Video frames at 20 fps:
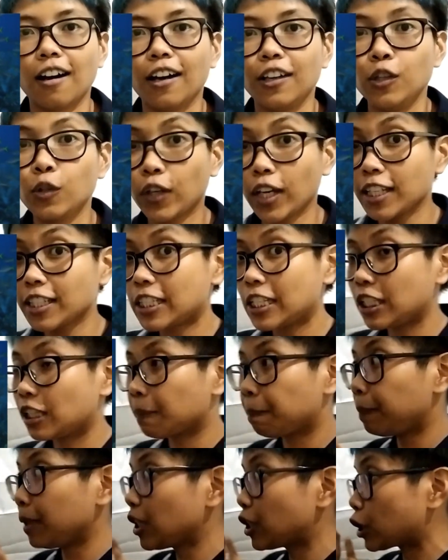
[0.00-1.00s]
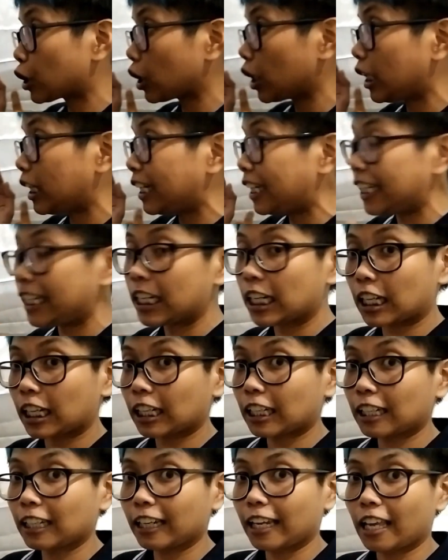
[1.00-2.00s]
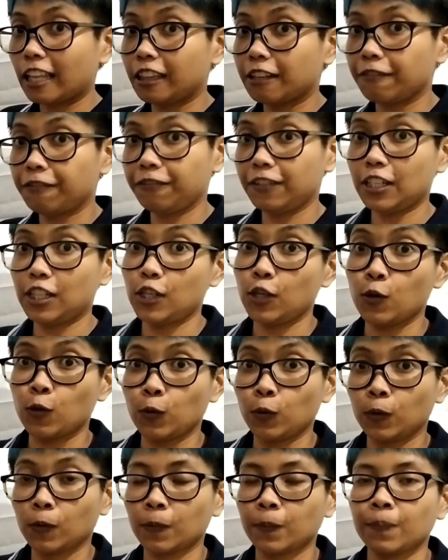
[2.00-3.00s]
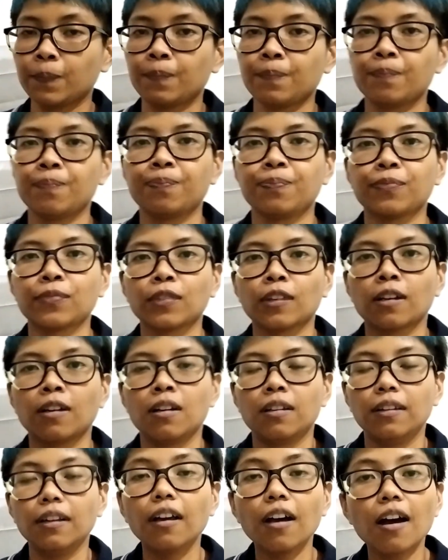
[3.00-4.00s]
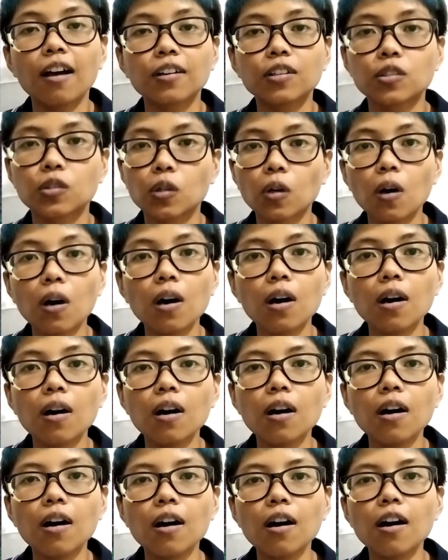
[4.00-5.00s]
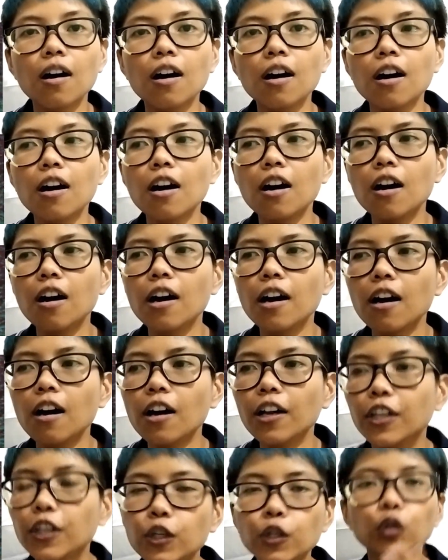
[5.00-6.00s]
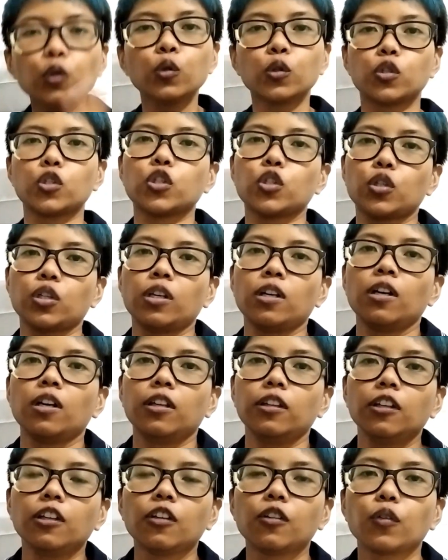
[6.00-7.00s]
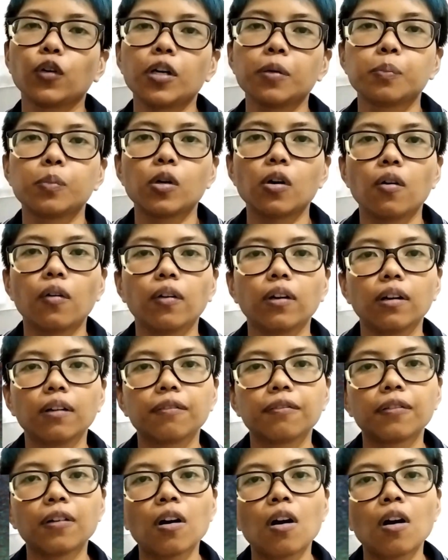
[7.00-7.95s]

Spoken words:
You can see the picture in here and the video. They are so huge, the Great Barrier Reef.